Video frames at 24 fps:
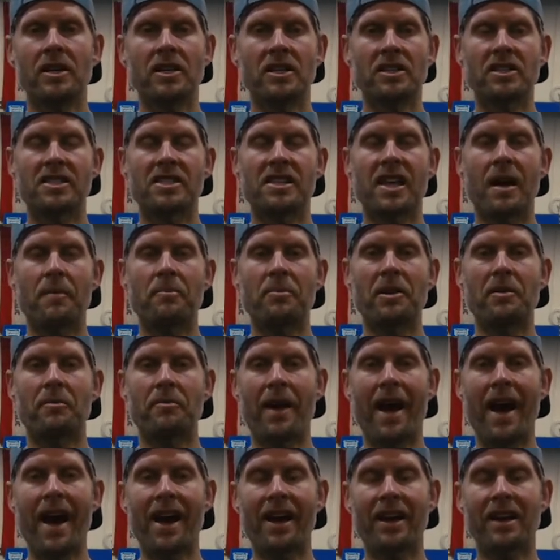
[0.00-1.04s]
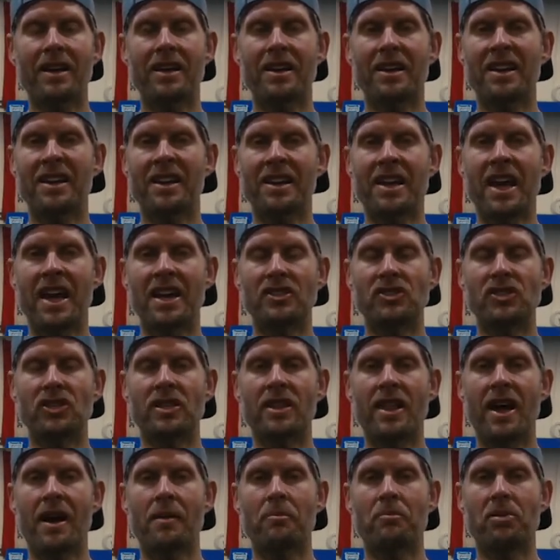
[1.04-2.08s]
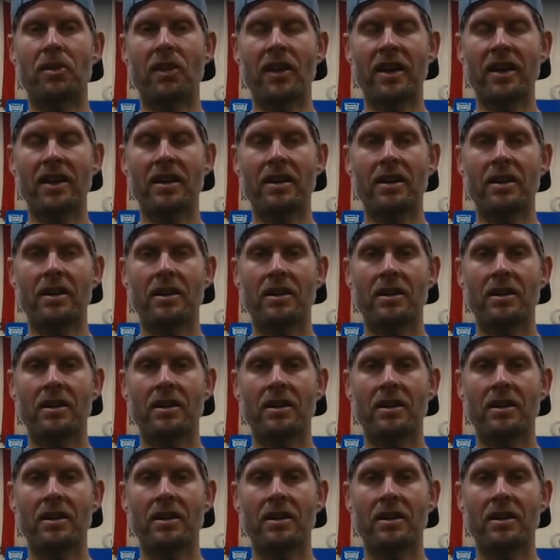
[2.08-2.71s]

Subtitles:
stepping back, engaging that plank